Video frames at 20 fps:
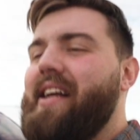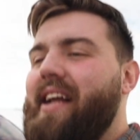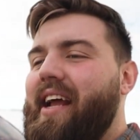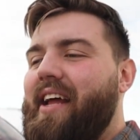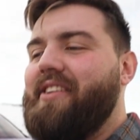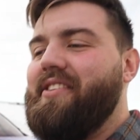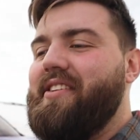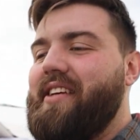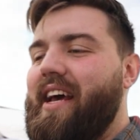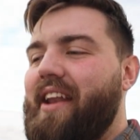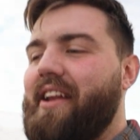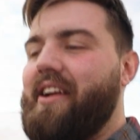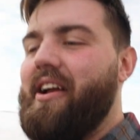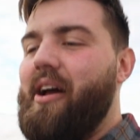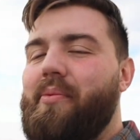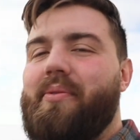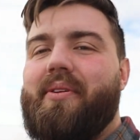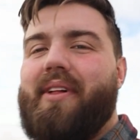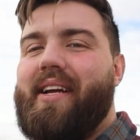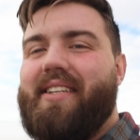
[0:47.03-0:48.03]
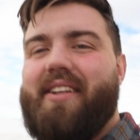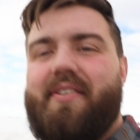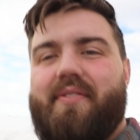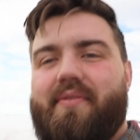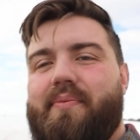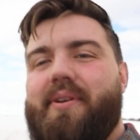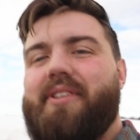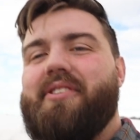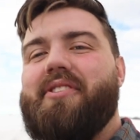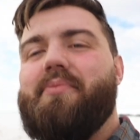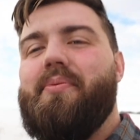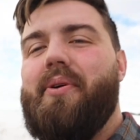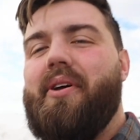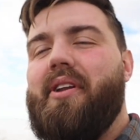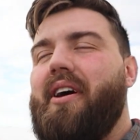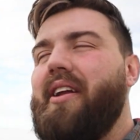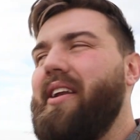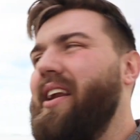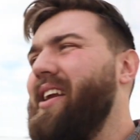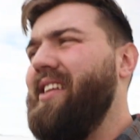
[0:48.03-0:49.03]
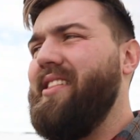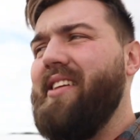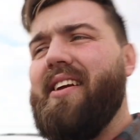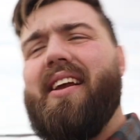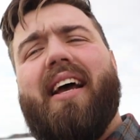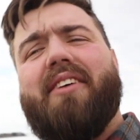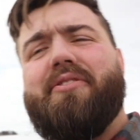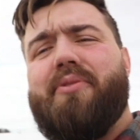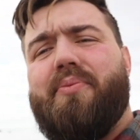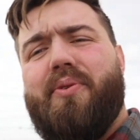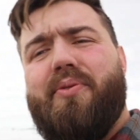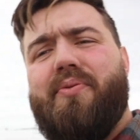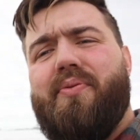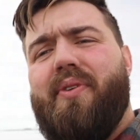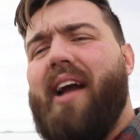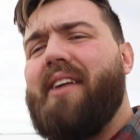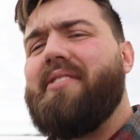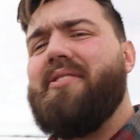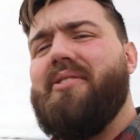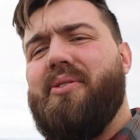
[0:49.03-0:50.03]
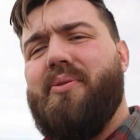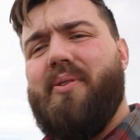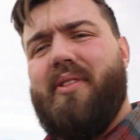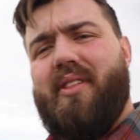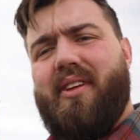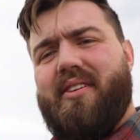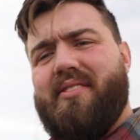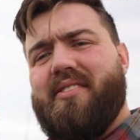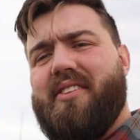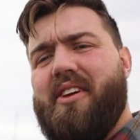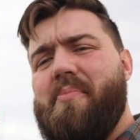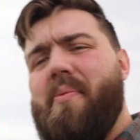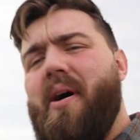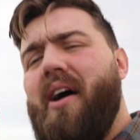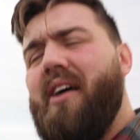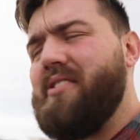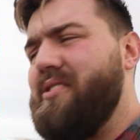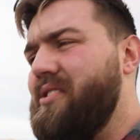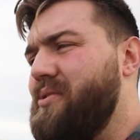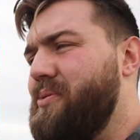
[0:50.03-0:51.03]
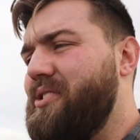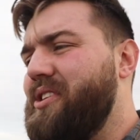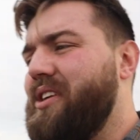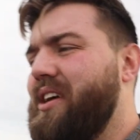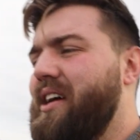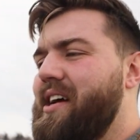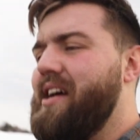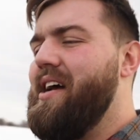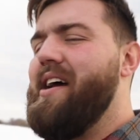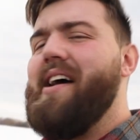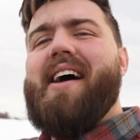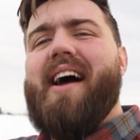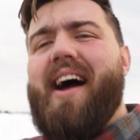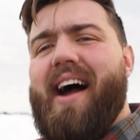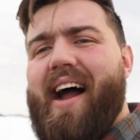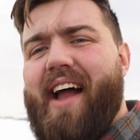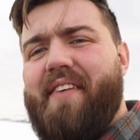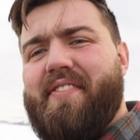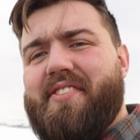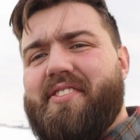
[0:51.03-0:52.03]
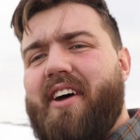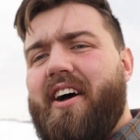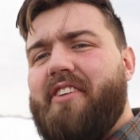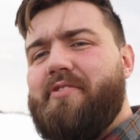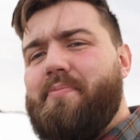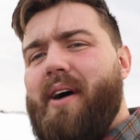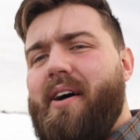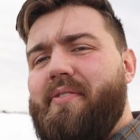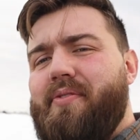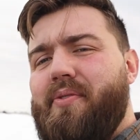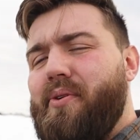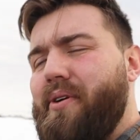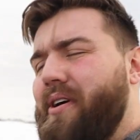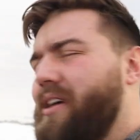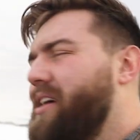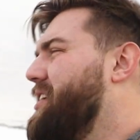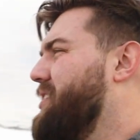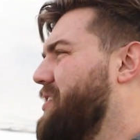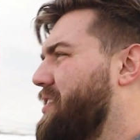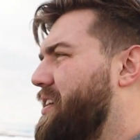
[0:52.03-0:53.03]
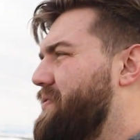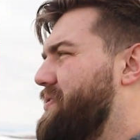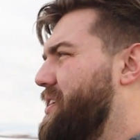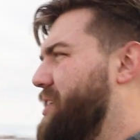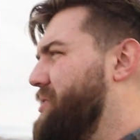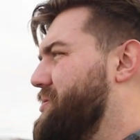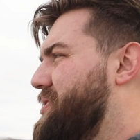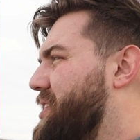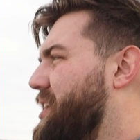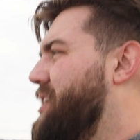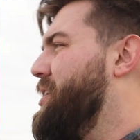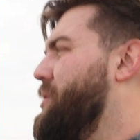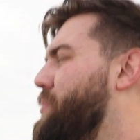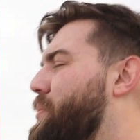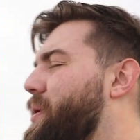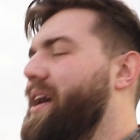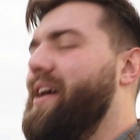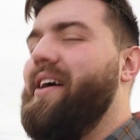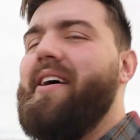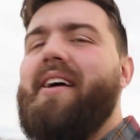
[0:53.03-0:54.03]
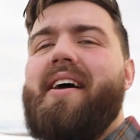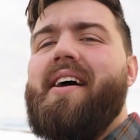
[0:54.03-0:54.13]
and just had a couple like different pieces put on, and I think it has a roof rack too with a ski box, which I have a soft spot for. Love those. But